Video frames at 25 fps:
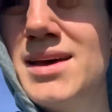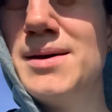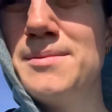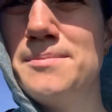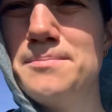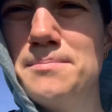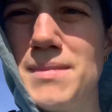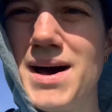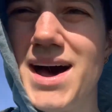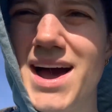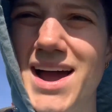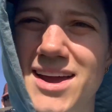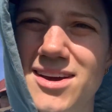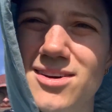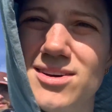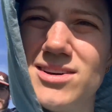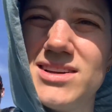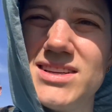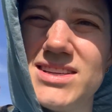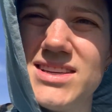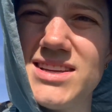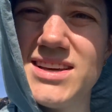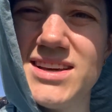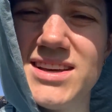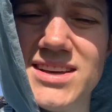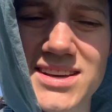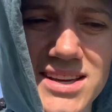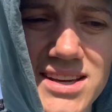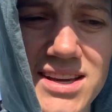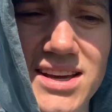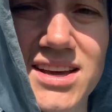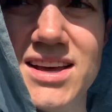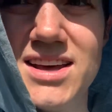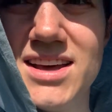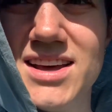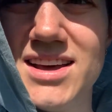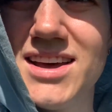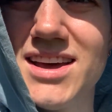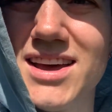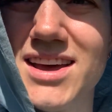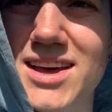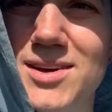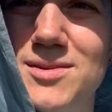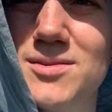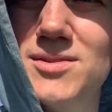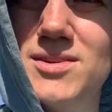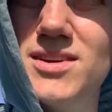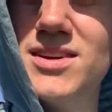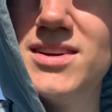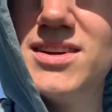mild,
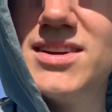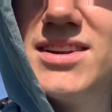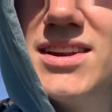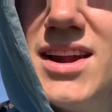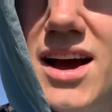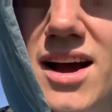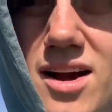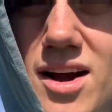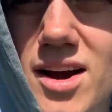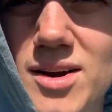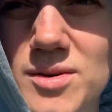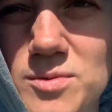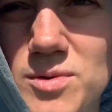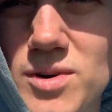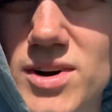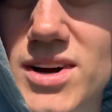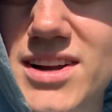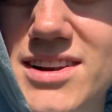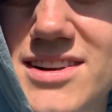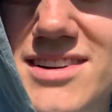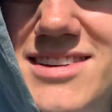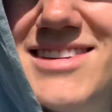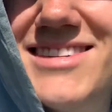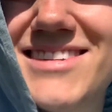knock on wood,